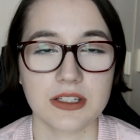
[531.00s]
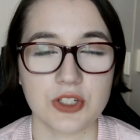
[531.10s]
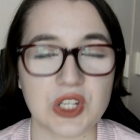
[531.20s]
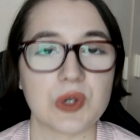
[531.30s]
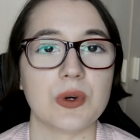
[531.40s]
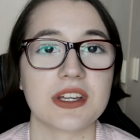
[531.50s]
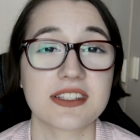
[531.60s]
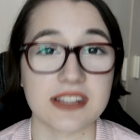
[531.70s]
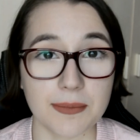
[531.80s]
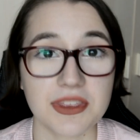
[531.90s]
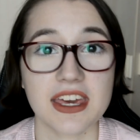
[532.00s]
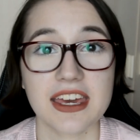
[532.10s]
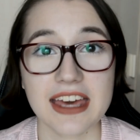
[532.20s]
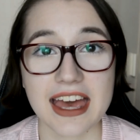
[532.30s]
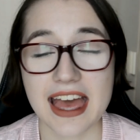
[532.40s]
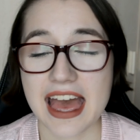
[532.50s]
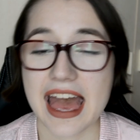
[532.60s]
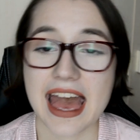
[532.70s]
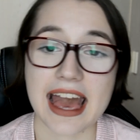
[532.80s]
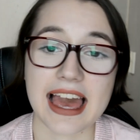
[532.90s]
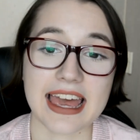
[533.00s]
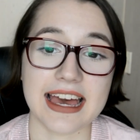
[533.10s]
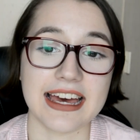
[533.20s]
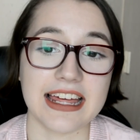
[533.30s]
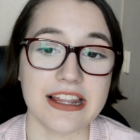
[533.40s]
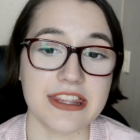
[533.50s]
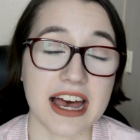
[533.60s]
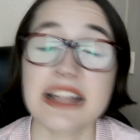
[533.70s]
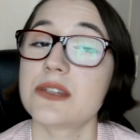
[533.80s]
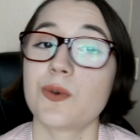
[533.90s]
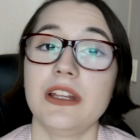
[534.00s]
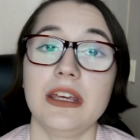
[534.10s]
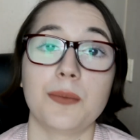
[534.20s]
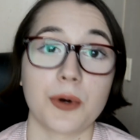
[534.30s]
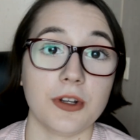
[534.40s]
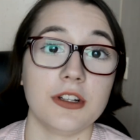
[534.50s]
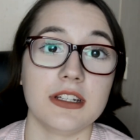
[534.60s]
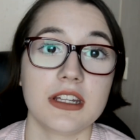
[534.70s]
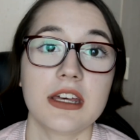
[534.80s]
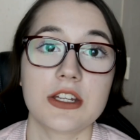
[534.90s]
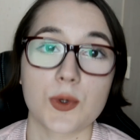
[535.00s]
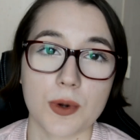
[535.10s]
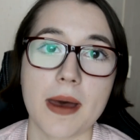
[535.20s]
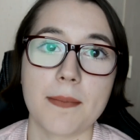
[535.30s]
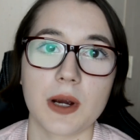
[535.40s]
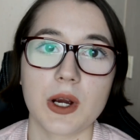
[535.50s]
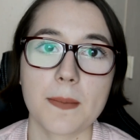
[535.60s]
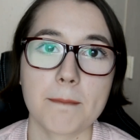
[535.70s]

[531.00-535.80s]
do something and that's really important to remember.